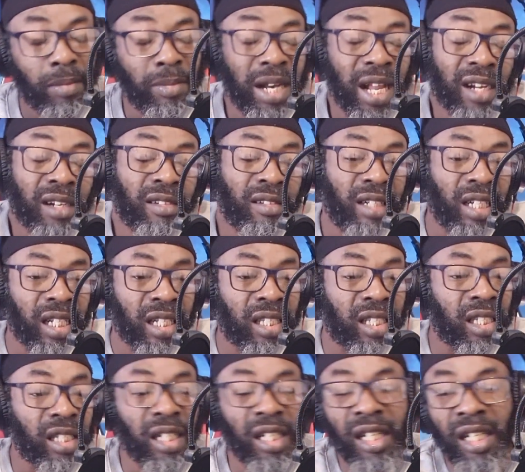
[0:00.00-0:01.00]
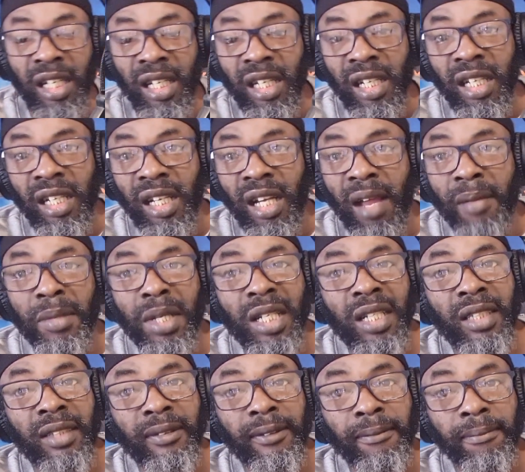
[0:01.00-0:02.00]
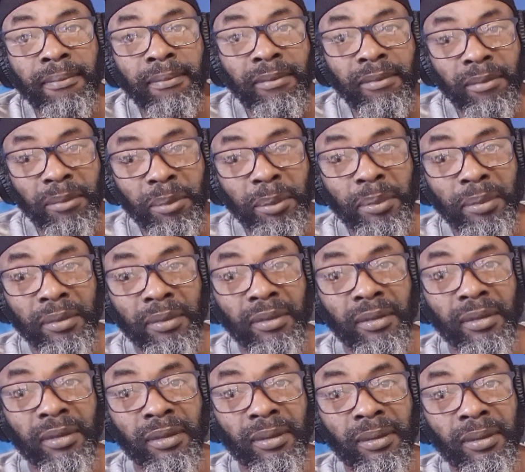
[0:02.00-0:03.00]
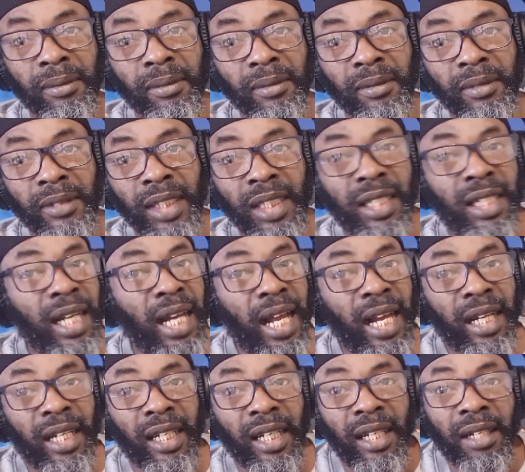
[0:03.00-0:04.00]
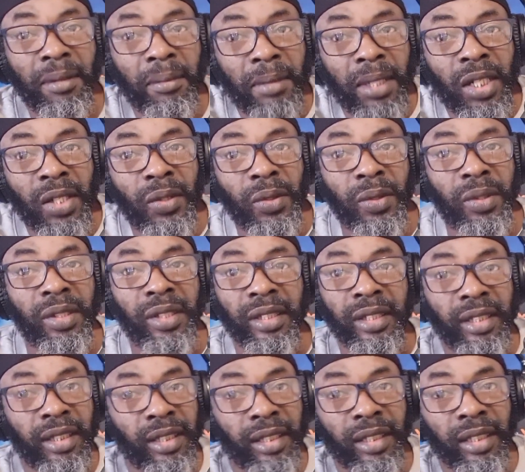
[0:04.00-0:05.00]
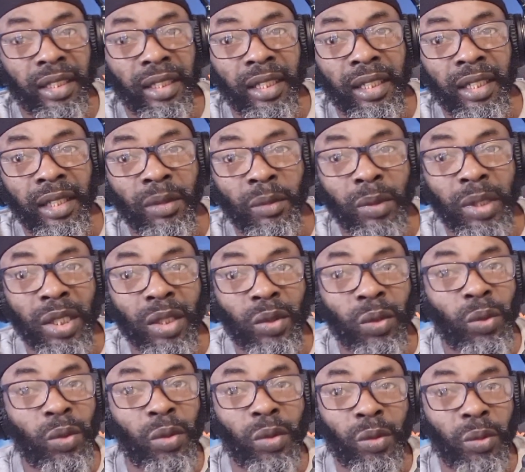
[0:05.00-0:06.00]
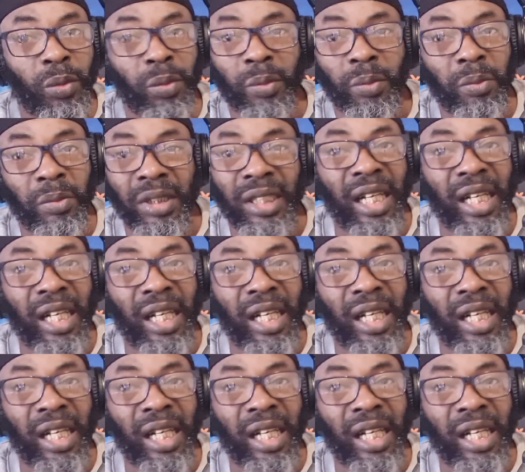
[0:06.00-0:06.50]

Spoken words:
the black race. I mean, it's like, I don't know, we're not too,